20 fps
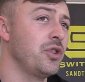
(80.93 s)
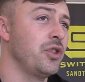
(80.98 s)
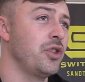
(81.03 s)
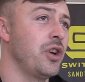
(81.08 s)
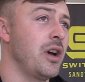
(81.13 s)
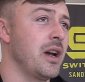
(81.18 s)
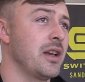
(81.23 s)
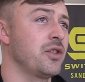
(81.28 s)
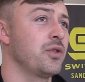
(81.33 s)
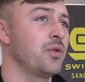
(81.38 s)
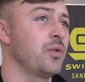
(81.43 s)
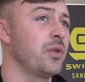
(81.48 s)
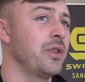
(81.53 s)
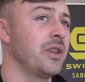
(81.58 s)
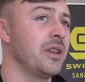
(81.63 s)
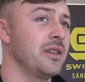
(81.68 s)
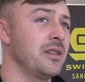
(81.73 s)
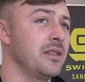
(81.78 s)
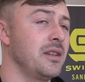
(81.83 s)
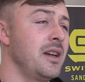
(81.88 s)
You know, I saw
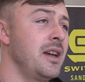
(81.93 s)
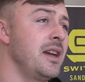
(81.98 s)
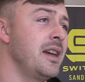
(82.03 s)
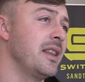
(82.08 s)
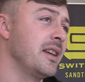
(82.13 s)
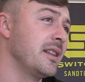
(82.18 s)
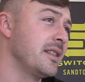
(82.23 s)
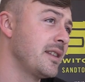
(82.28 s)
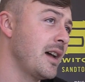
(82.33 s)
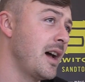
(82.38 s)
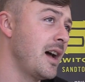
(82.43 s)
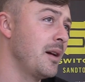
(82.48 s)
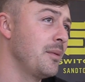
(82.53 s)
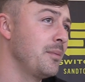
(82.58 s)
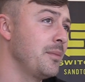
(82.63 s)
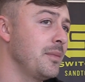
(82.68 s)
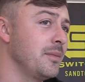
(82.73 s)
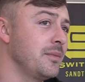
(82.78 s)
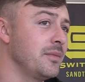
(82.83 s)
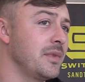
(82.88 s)
the
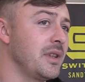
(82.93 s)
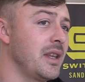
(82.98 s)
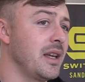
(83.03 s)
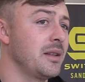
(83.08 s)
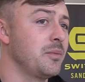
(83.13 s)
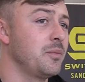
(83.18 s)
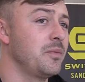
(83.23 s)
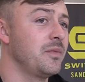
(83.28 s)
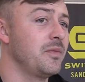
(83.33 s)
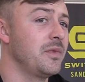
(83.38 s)
time that